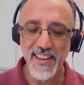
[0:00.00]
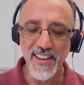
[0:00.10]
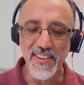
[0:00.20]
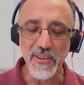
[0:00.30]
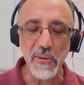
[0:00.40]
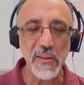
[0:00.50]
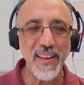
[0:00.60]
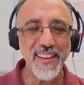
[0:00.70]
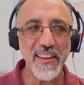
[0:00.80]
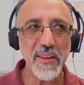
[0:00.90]
I
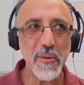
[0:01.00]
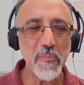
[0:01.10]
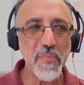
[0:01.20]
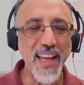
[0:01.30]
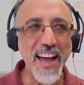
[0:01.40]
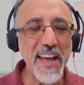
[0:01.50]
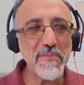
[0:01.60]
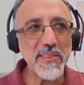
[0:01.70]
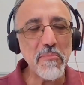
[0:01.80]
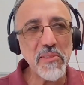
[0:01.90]
have
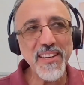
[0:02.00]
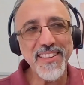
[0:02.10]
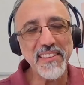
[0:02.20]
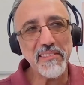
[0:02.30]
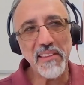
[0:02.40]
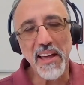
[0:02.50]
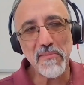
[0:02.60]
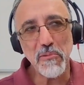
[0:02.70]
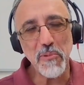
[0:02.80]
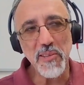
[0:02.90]
something that
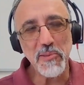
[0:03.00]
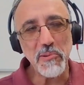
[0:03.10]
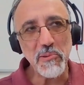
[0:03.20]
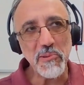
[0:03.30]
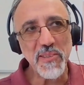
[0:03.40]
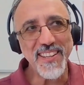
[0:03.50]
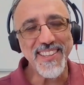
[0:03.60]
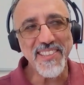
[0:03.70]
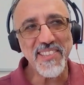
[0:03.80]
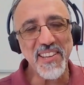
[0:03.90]
I've always used
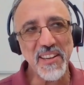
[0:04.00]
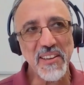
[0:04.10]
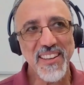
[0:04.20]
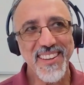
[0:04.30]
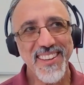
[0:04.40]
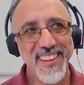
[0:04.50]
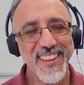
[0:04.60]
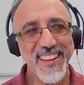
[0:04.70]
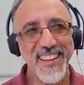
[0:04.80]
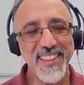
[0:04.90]
is,
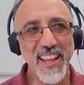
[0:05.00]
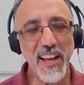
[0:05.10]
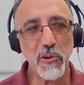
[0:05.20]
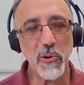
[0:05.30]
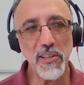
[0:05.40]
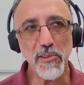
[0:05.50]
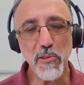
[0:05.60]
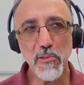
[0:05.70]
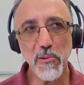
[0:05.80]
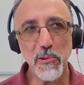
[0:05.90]
I call it the
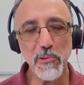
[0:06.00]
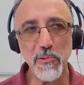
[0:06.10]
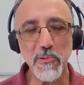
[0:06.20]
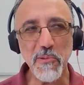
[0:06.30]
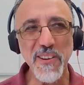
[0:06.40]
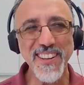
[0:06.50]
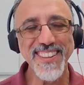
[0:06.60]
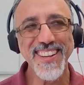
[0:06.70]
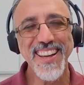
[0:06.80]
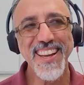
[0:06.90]
third rule.
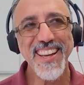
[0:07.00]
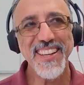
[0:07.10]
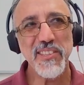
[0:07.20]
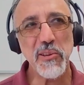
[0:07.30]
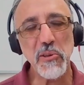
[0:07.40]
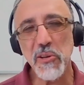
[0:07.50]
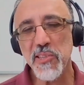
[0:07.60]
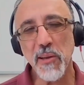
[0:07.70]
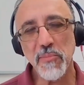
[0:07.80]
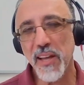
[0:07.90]
So,
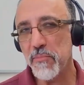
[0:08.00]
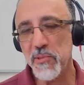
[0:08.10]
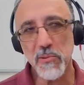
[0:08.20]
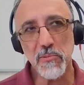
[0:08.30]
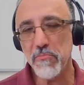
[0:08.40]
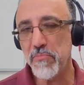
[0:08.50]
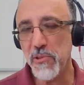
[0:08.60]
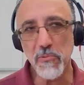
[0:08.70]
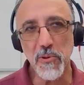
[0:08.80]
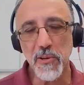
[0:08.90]
sometimes you
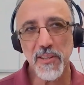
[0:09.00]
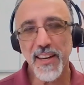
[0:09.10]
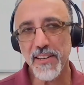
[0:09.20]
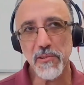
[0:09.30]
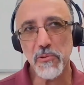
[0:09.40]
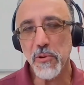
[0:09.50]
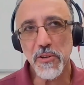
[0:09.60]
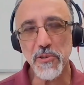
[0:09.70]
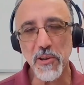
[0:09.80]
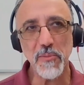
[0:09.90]
work and you do a
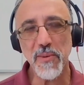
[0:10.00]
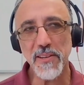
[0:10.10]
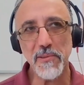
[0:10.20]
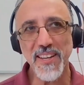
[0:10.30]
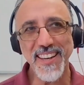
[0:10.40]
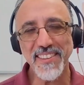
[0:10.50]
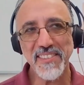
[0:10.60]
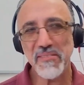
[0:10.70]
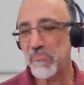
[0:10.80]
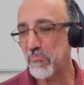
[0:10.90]
job and you get,